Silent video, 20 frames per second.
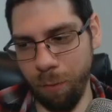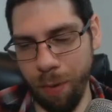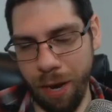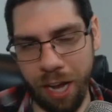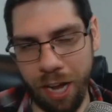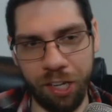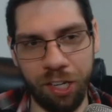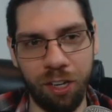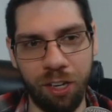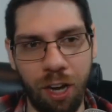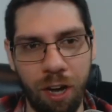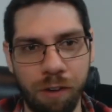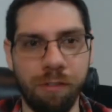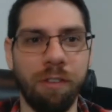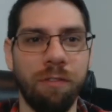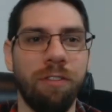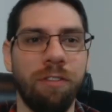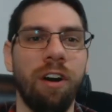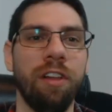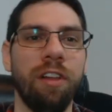backing off
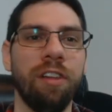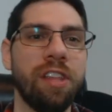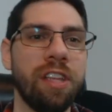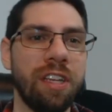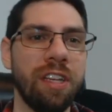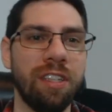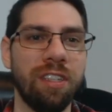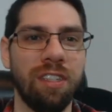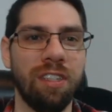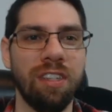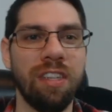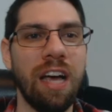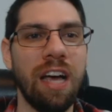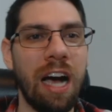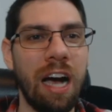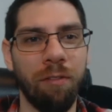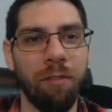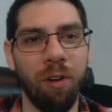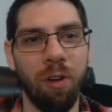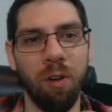of all these
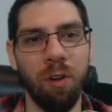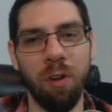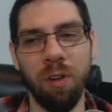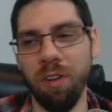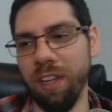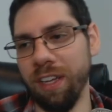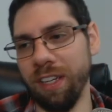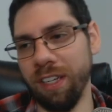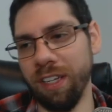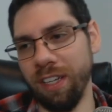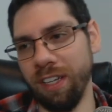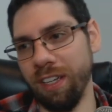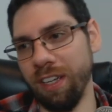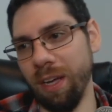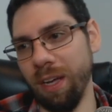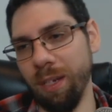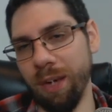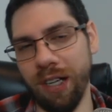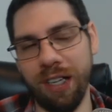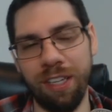novel and
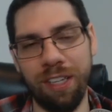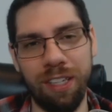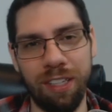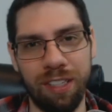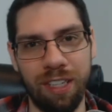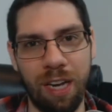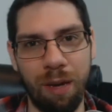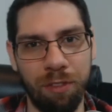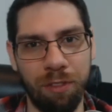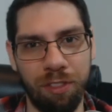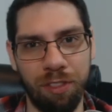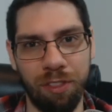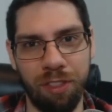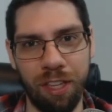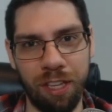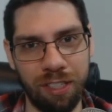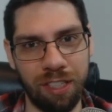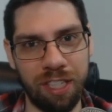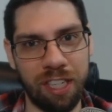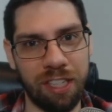gimmicky type of
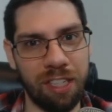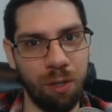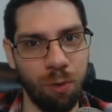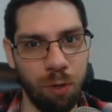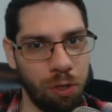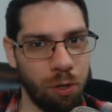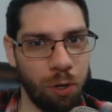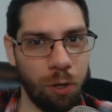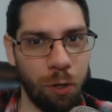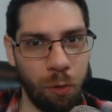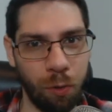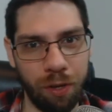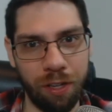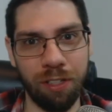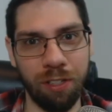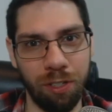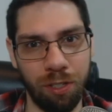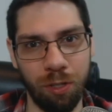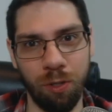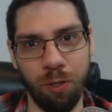things that they would throw
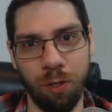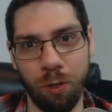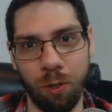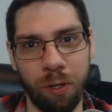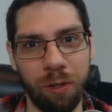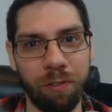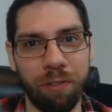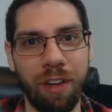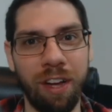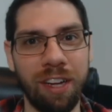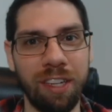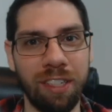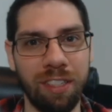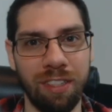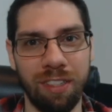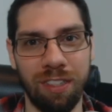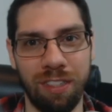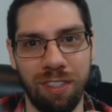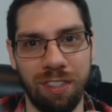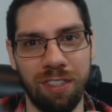into their
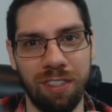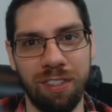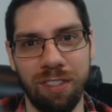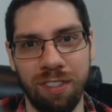devices.